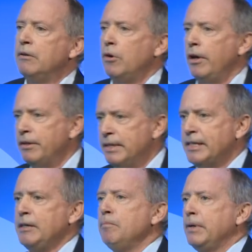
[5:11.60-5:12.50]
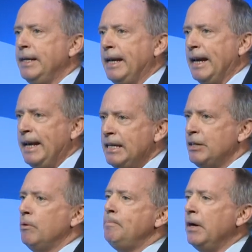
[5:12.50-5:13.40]
rather than simply get
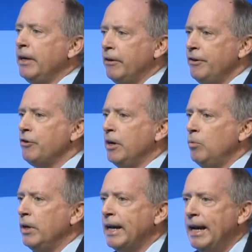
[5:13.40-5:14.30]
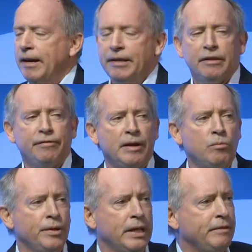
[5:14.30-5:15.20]
into a bunker and try and work out how to
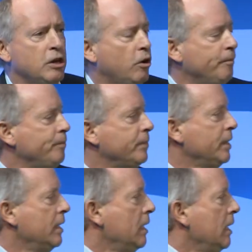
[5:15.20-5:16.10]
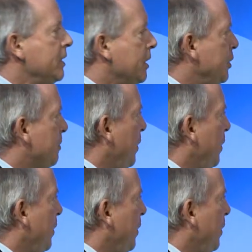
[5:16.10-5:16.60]
defend what they've got. So just